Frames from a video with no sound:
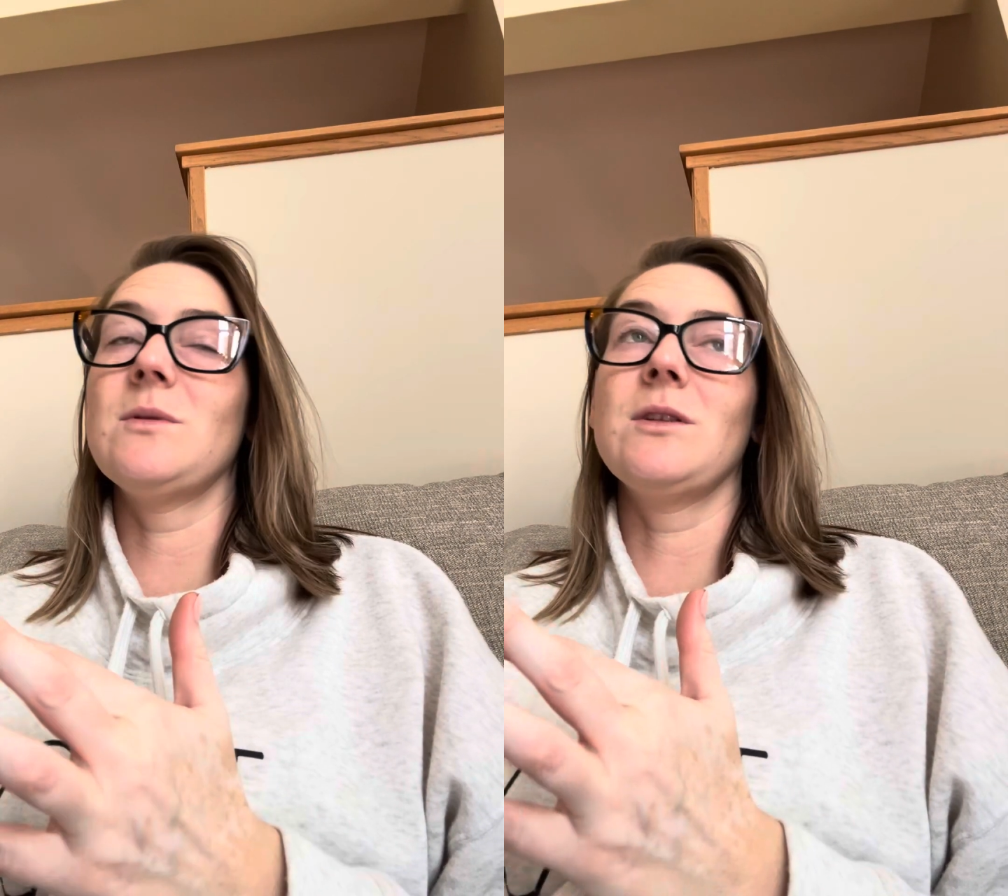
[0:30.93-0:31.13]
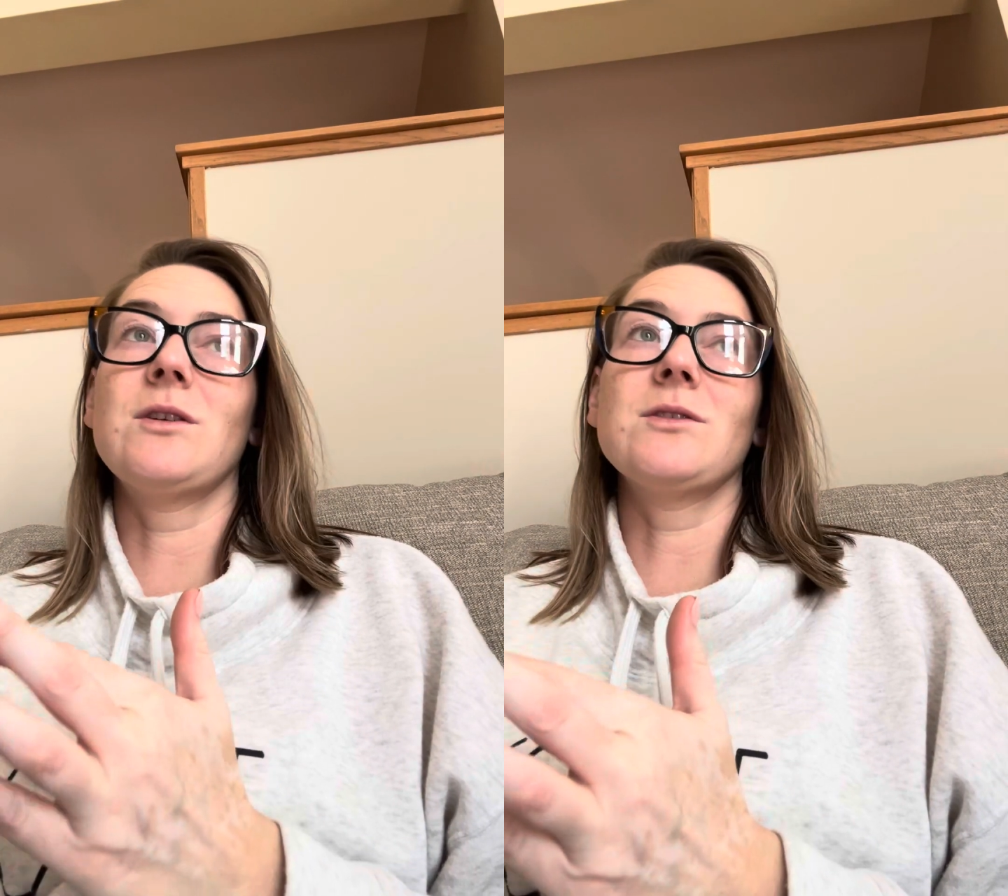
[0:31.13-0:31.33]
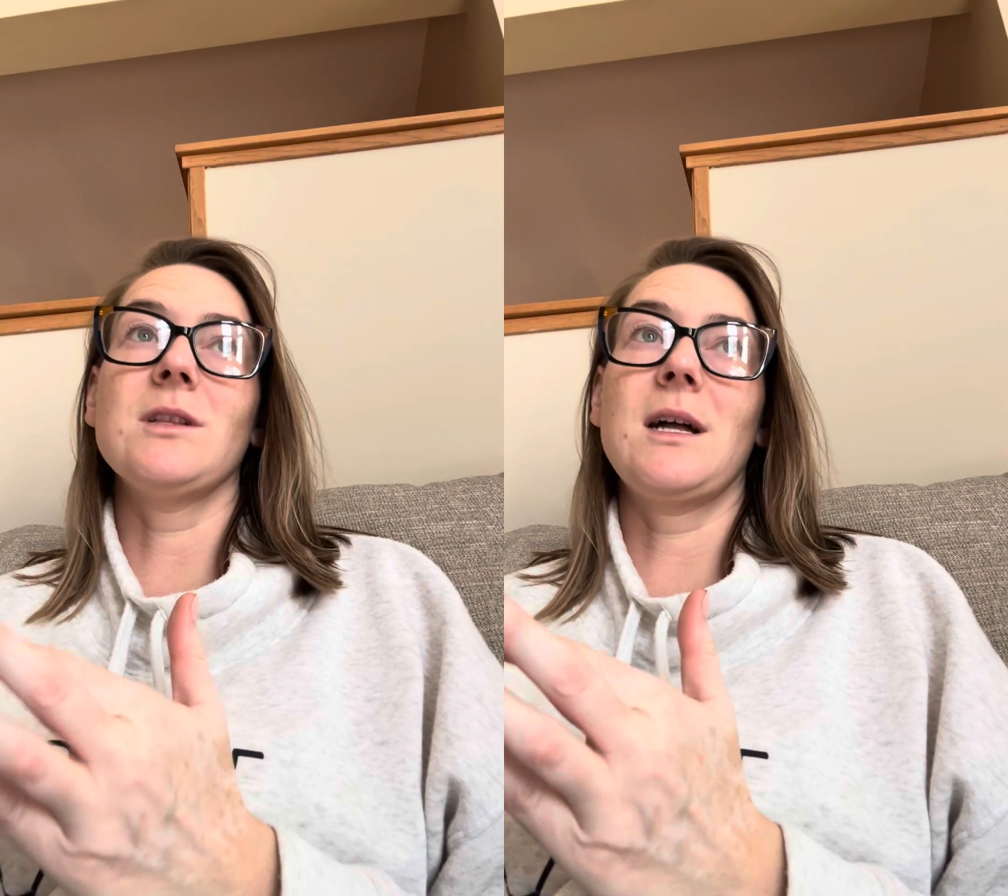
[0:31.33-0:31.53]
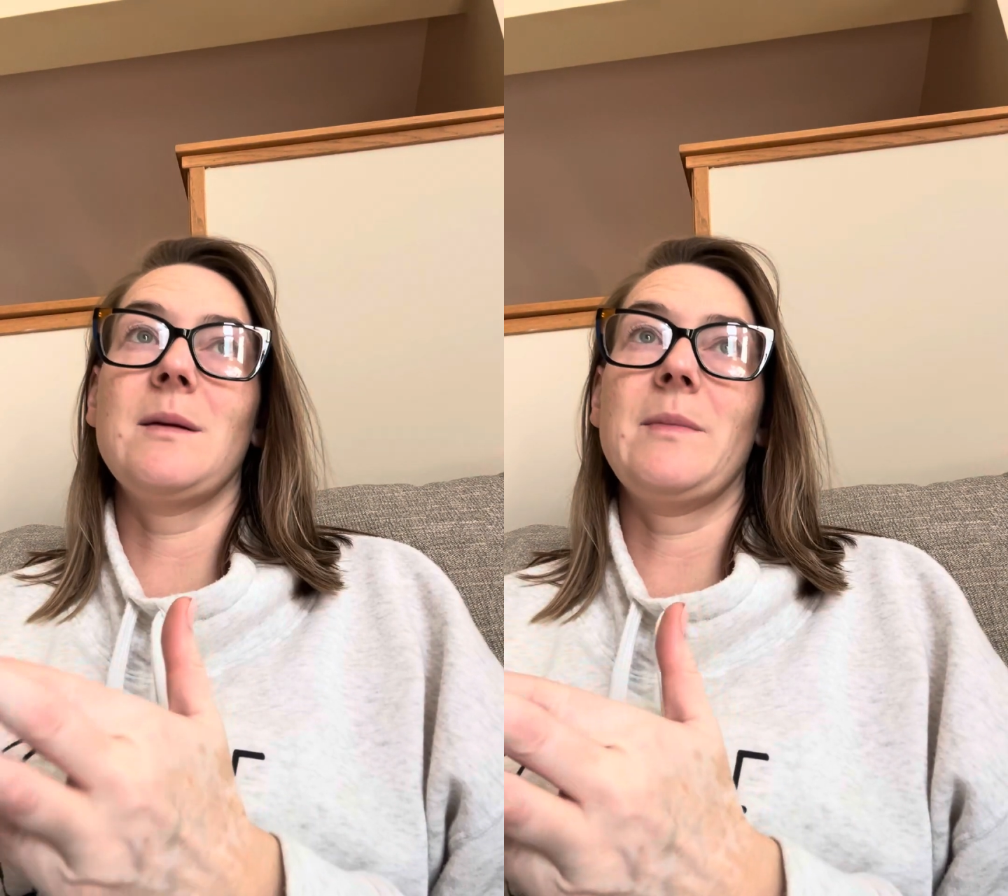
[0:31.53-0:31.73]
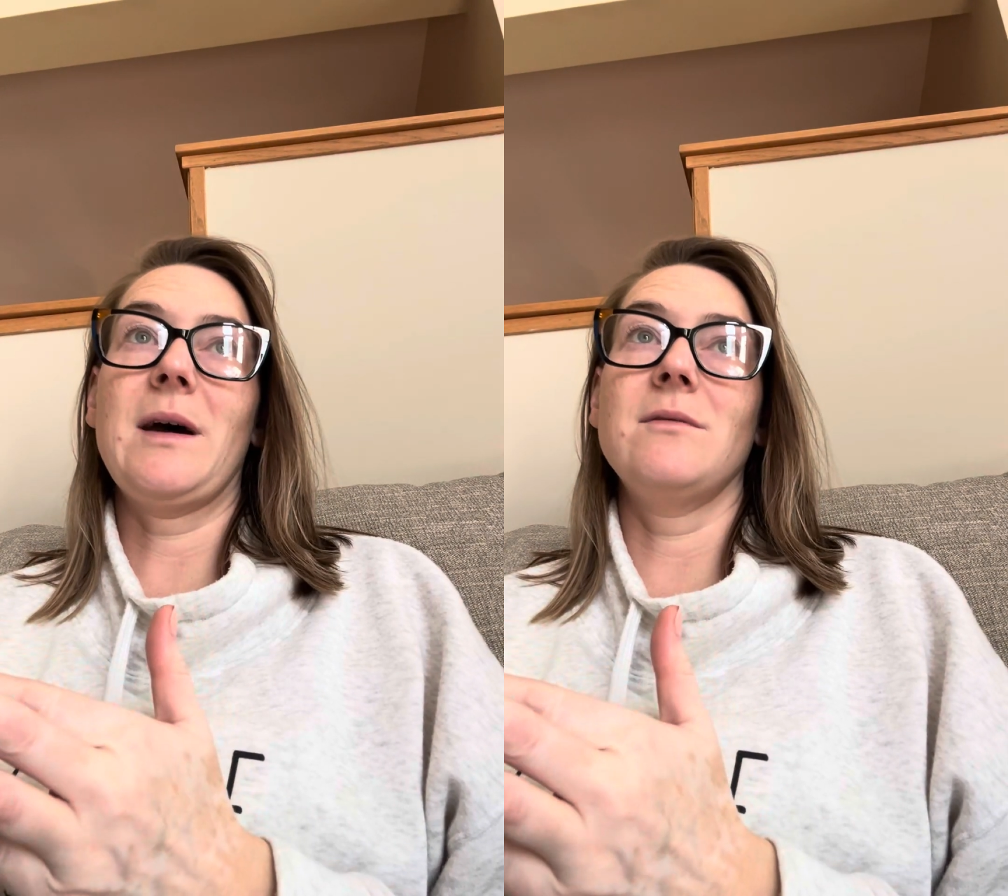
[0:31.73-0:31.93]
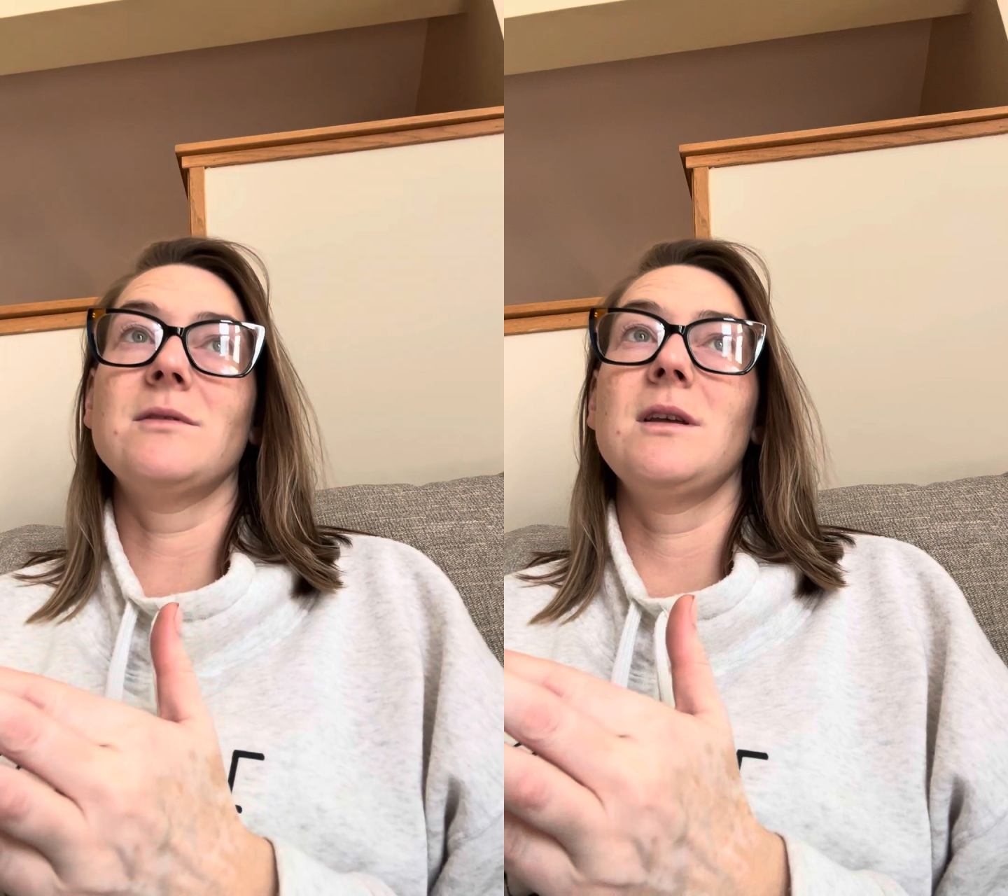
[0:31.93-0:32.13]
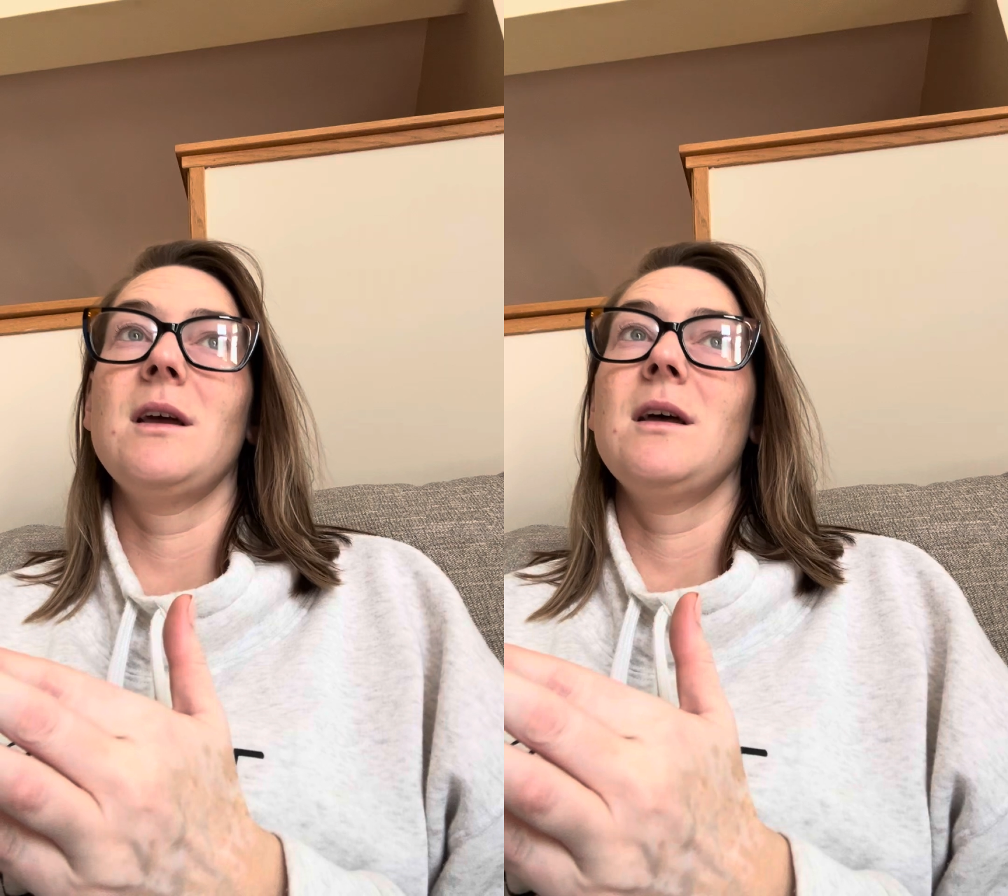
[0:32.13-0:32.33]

we learned a lot about